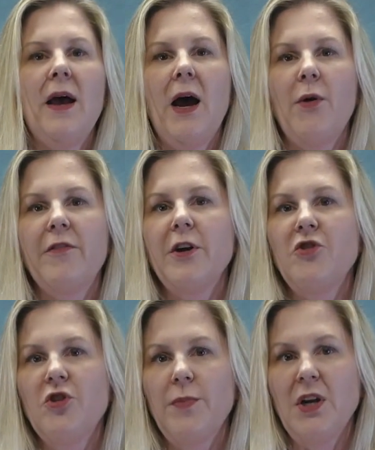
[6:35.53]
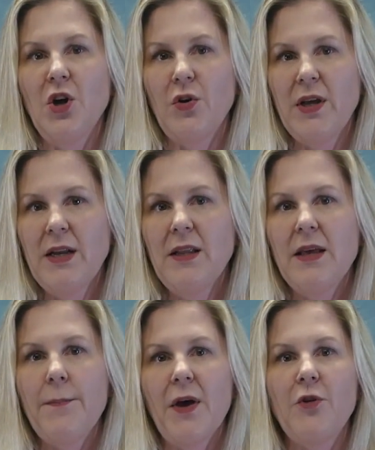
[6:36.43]
However, it should be noted
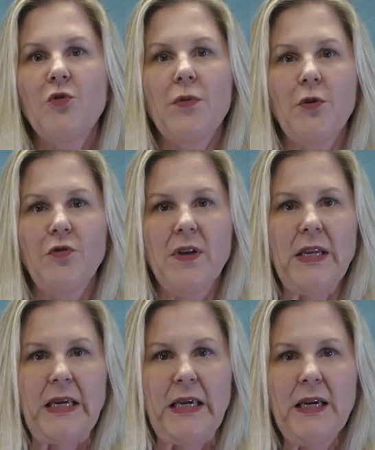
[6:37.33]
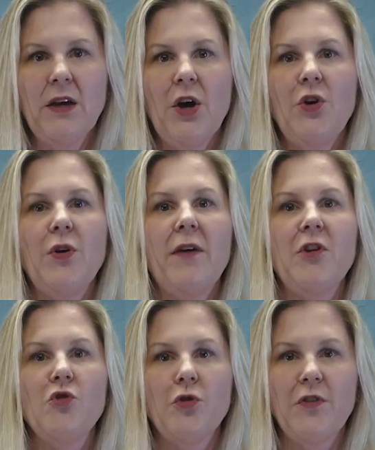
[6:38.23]
that mothers with OCD who have
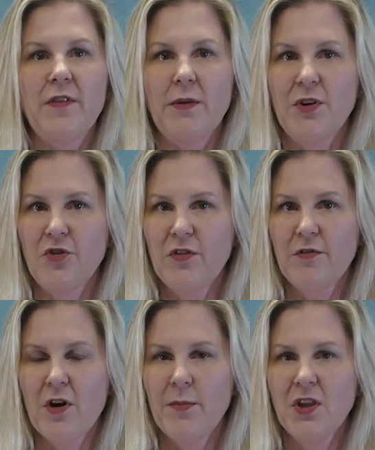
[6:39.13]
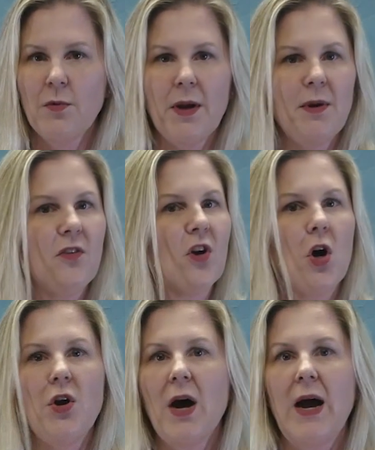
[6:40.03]
intrusive images of harming their babies
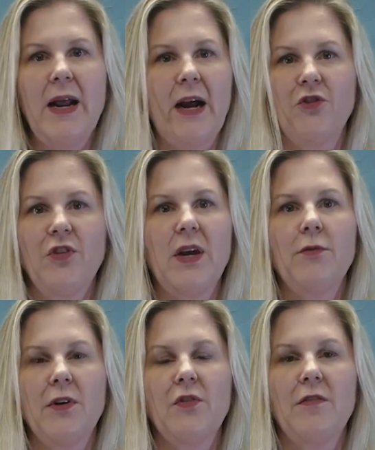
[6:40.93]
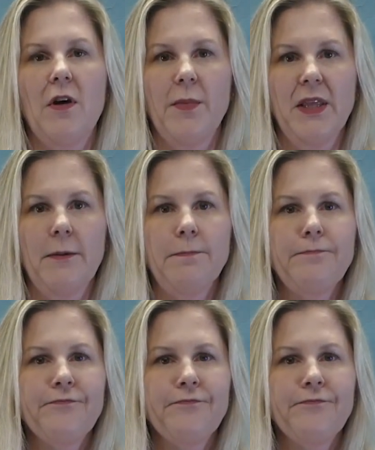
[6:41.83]
are not actually at risk of harming them.